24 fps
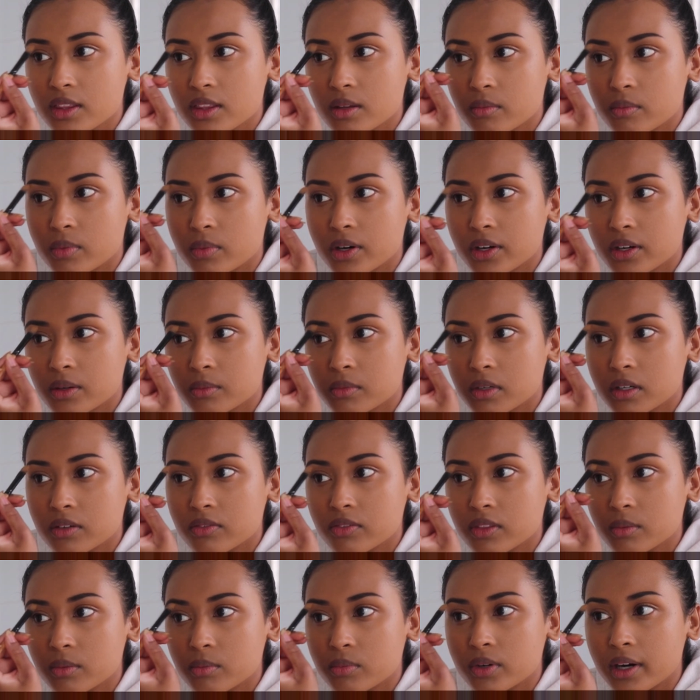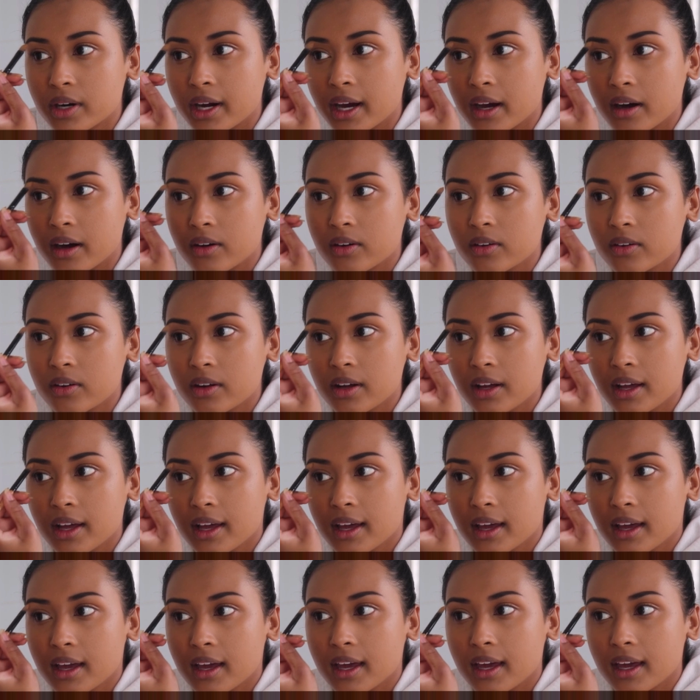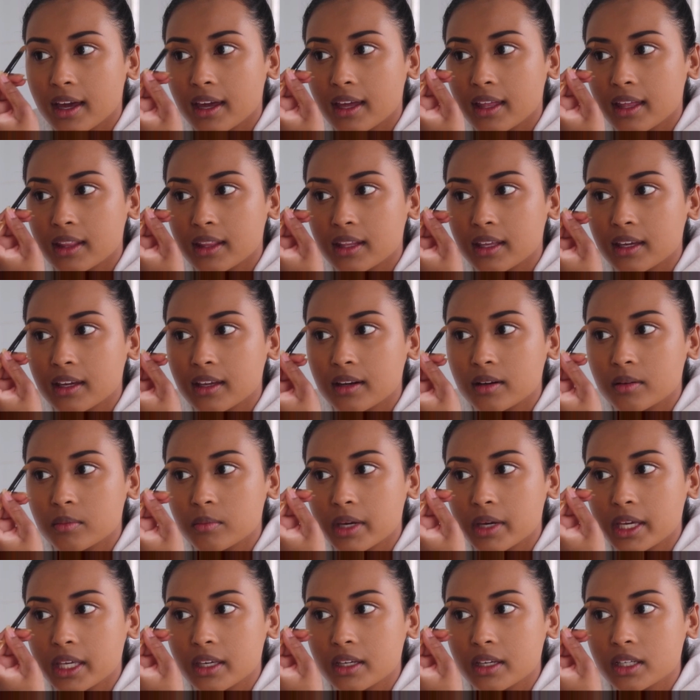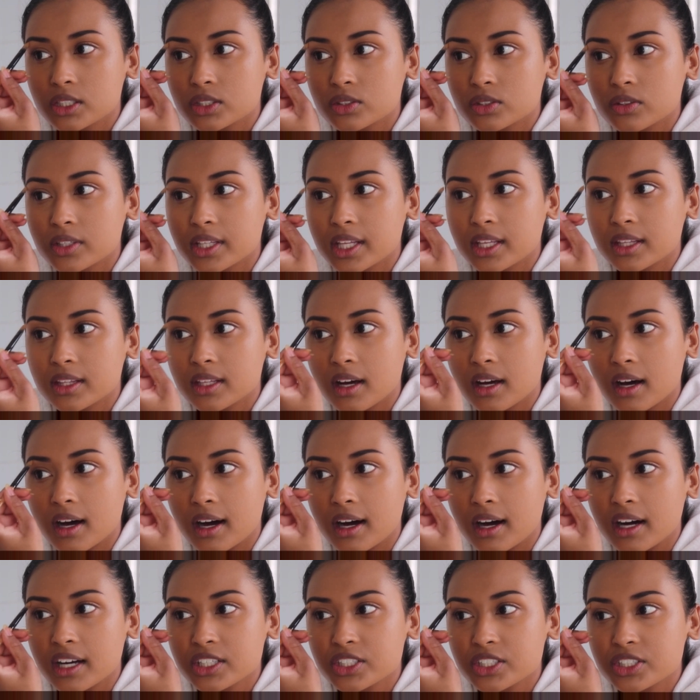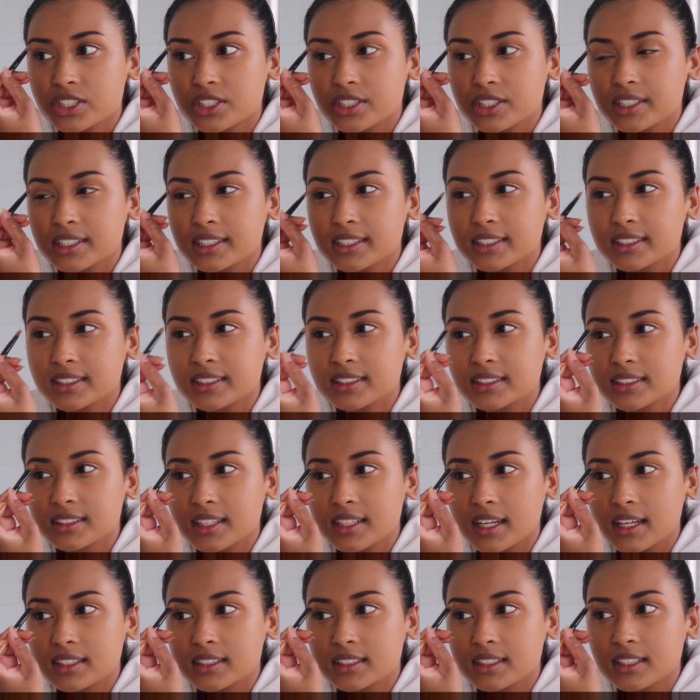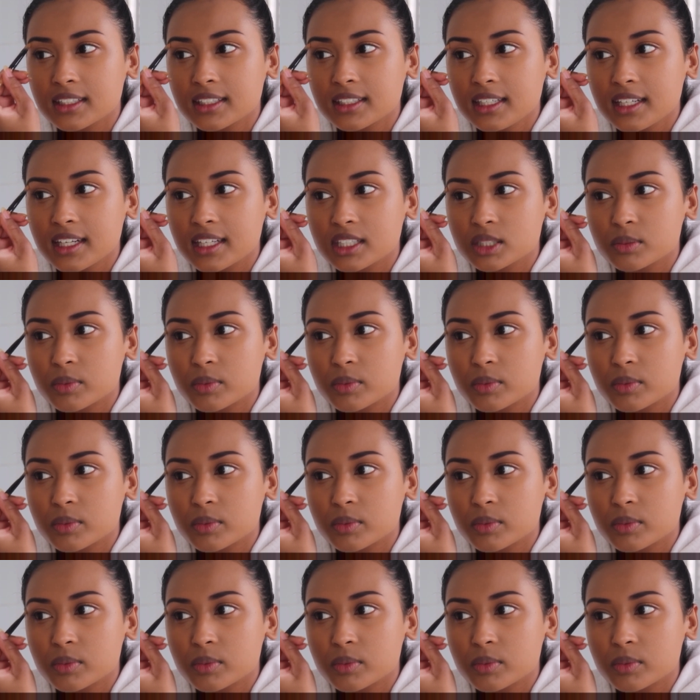the bottom of the brow and then making sure that the arch is as clean as